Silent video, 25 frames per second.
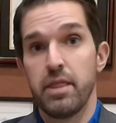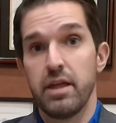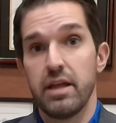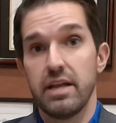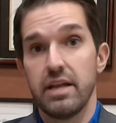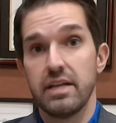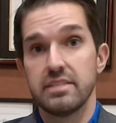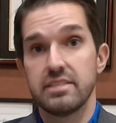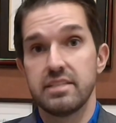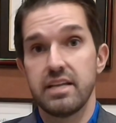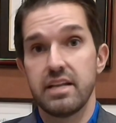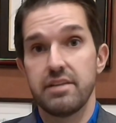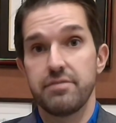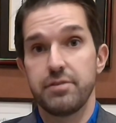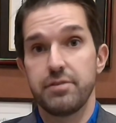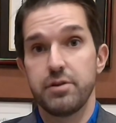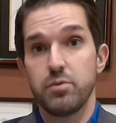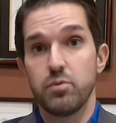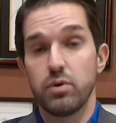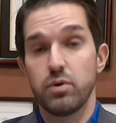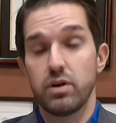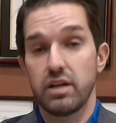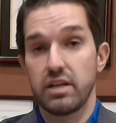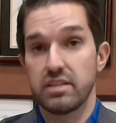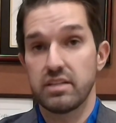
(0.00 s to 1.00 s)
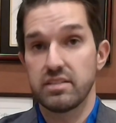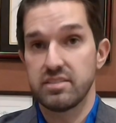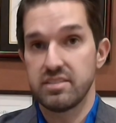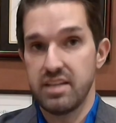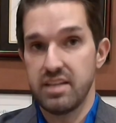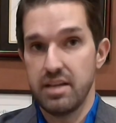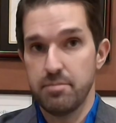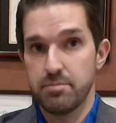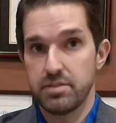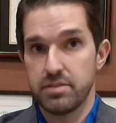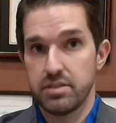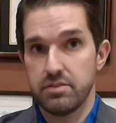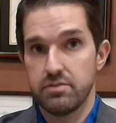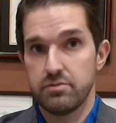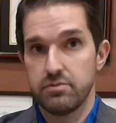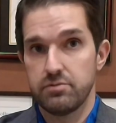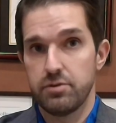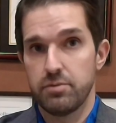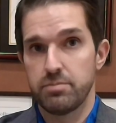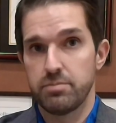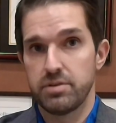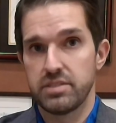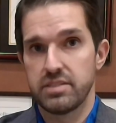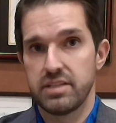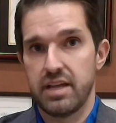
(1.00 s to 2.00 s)
is that if you were exempt
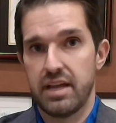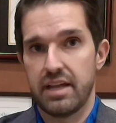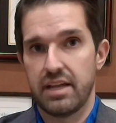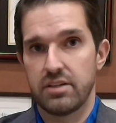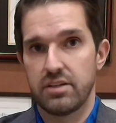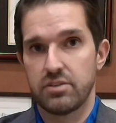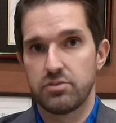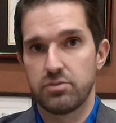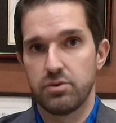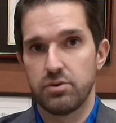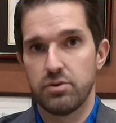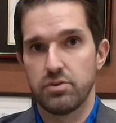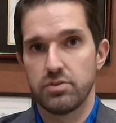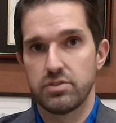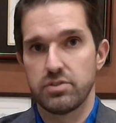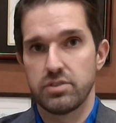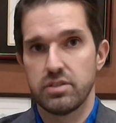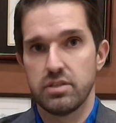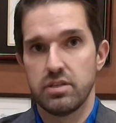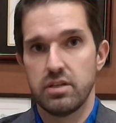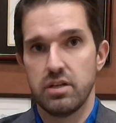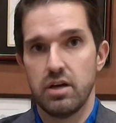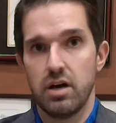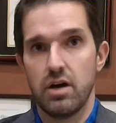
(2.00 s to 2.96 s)
from design controls